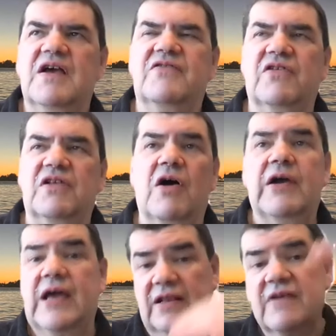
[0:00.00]
is
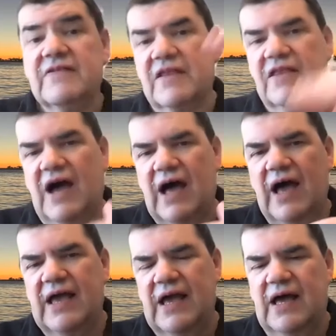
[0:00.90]
allowing, at least at the
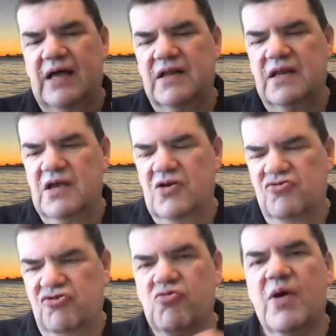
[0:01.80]
high end,
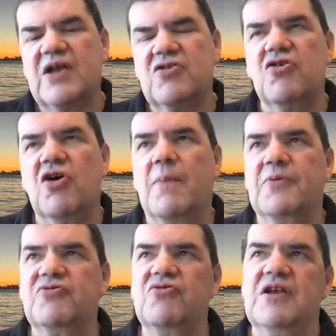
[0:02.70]
to create new
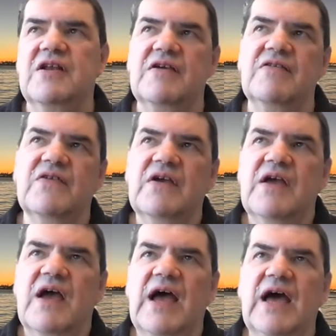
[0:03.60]
opportunities.
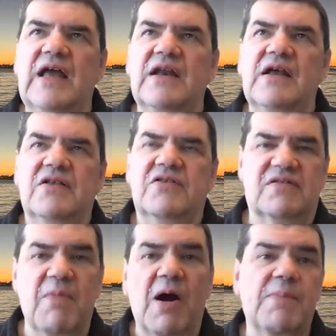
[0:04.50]
And the
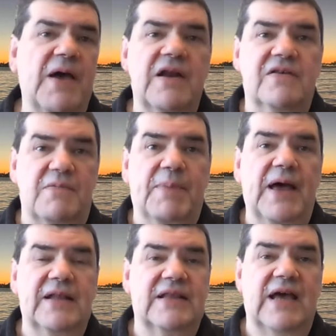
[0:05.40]
smart bed is a
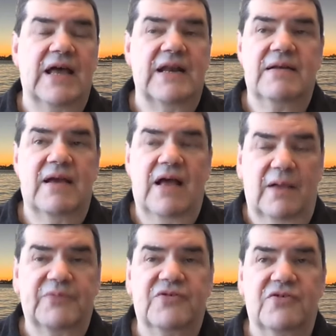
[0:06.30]
bed that
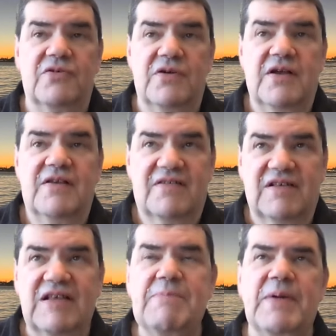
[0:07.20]
helps you
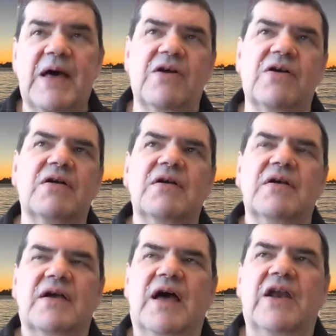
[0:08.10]
sleep better
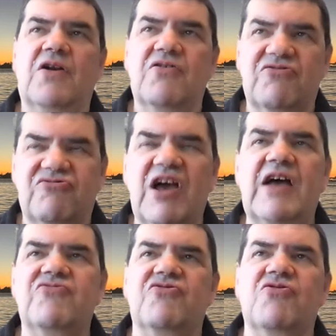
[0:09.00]
and
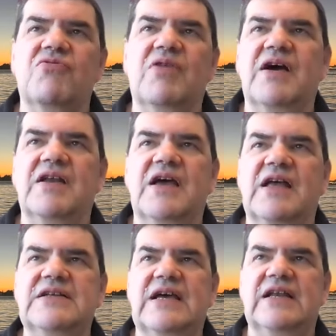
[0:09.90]
understands you and
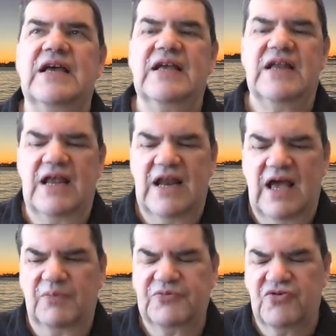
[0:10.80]
and and and
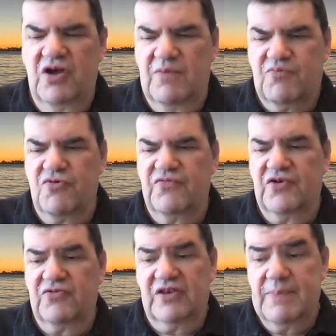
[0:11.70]
helps you improve
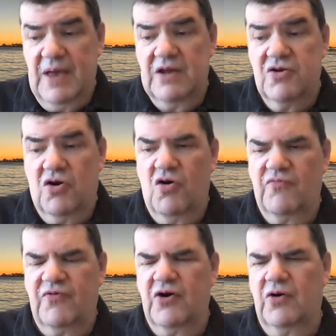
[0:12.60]
your sleep and your
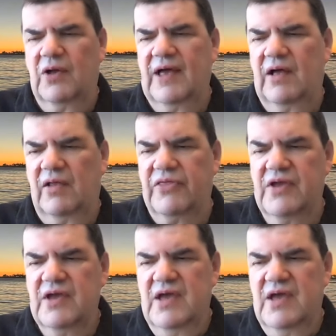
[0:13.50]
overall health.